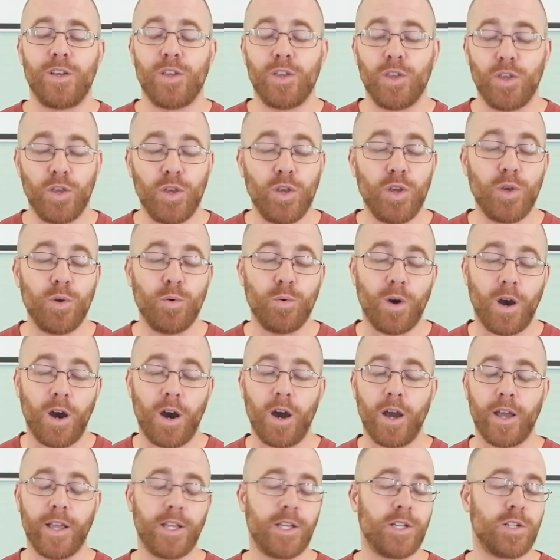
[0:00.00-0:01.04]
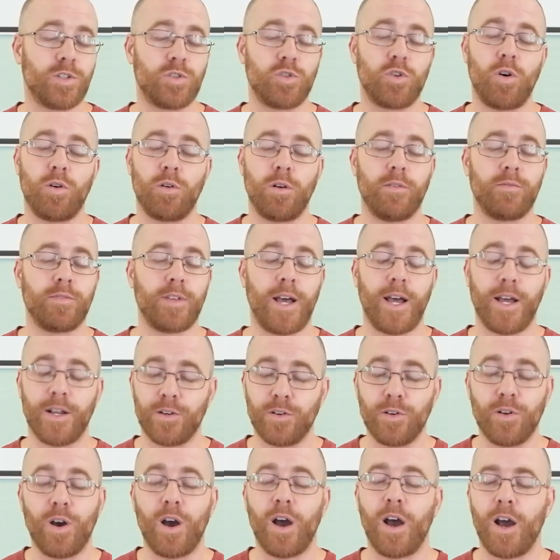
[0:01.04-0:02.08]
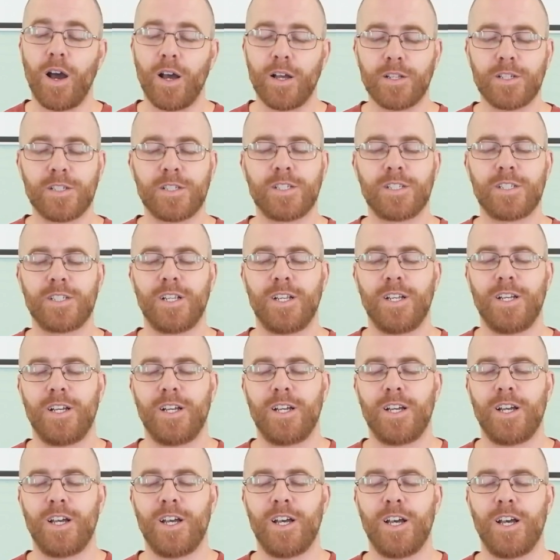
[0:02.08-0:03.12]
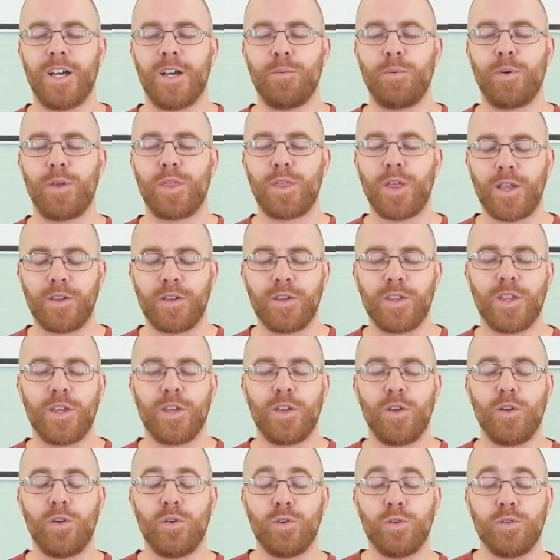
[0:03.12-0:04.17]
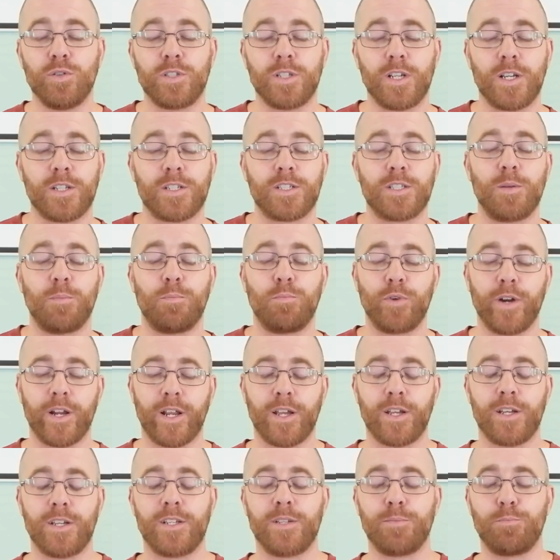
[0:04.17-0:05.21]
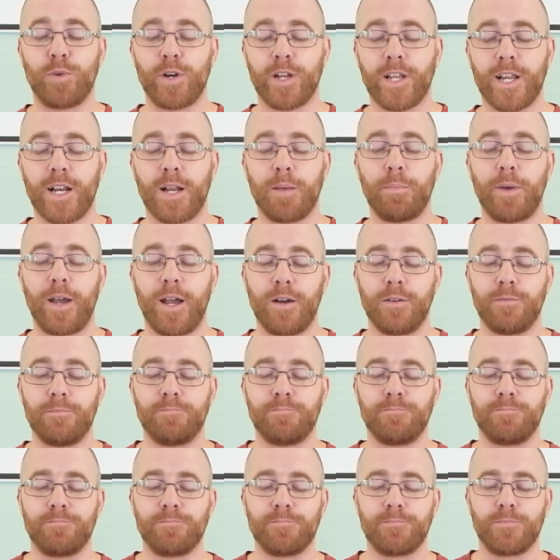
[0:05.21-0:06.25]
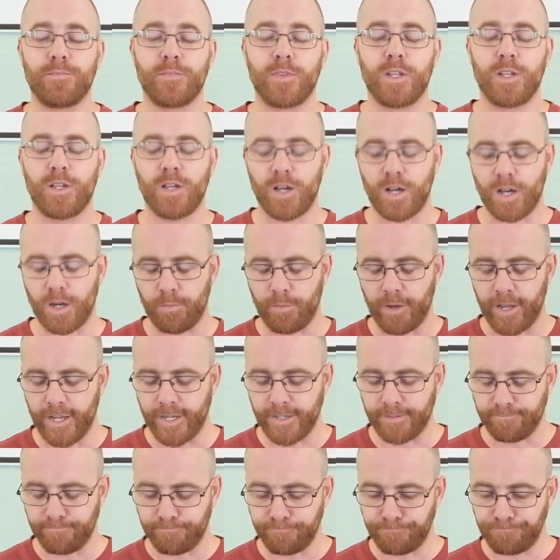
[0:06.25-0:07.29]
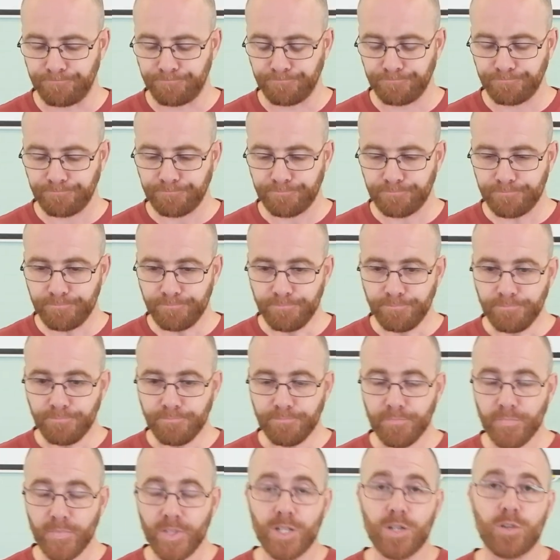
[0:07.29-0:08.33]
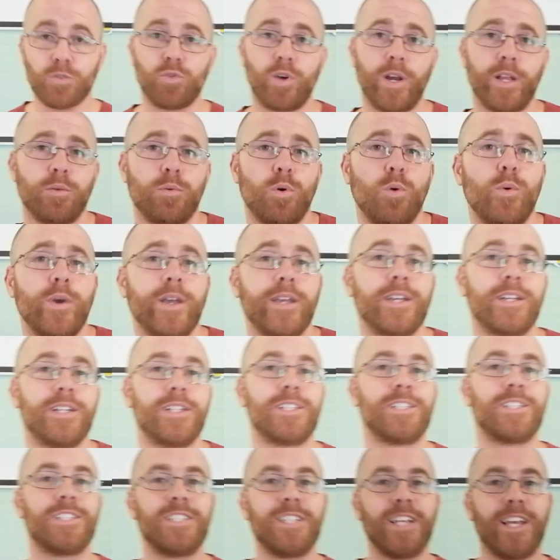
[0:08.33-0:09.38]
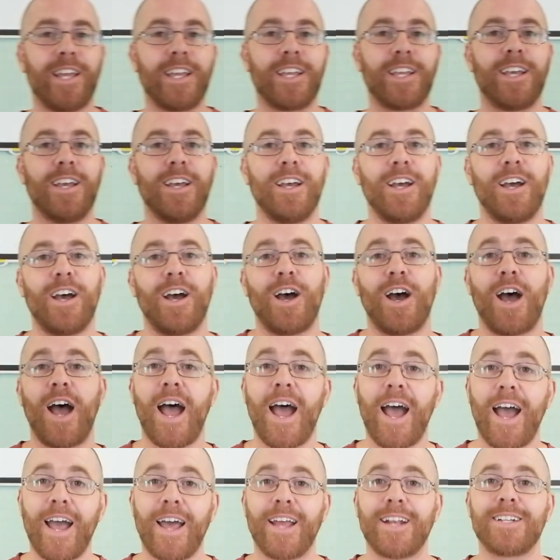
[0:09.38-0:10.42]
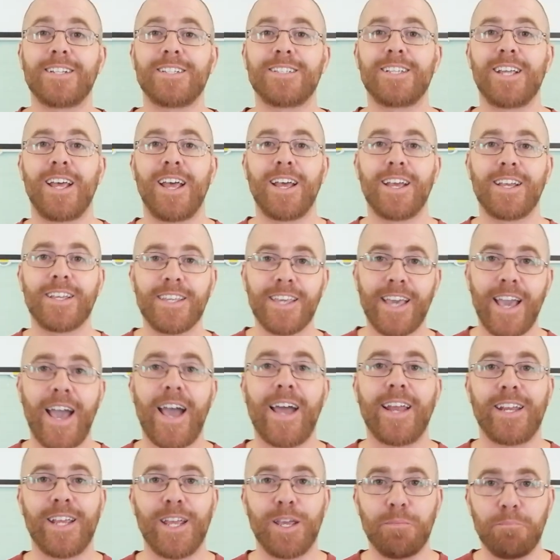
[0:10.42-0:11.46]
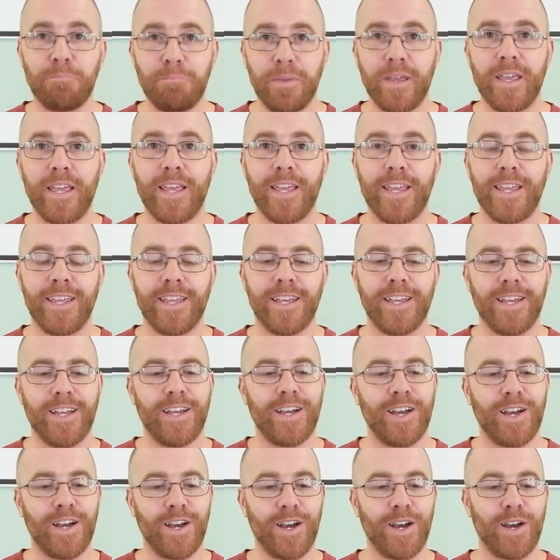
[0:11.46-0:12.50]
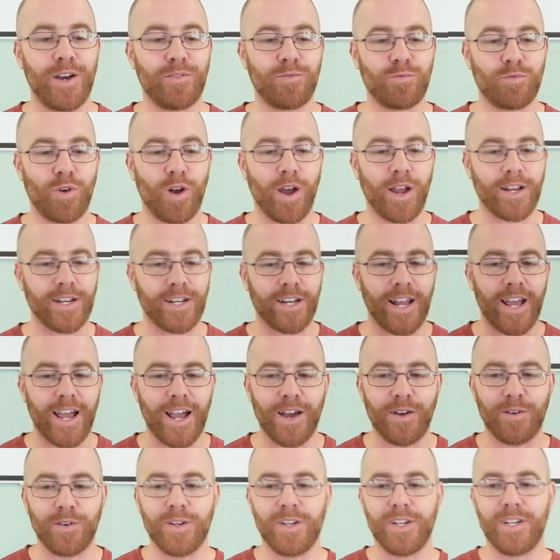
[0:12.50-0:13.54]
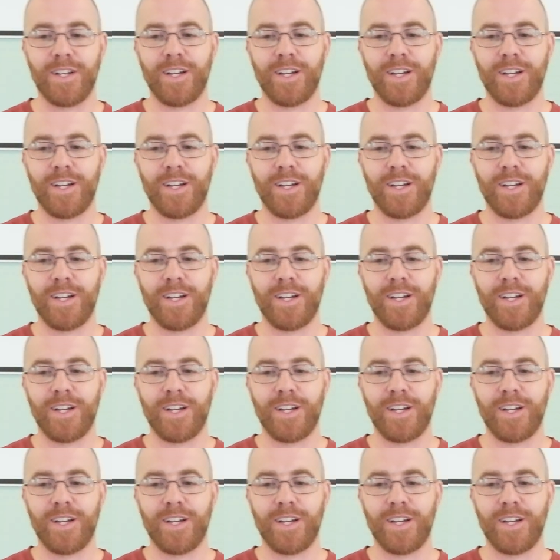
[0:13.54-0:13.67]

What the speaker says: you are in control of that, not us. But thank you that you use us to bring it about. Amen. Great. Well, we're going to sing And Can It Be right now.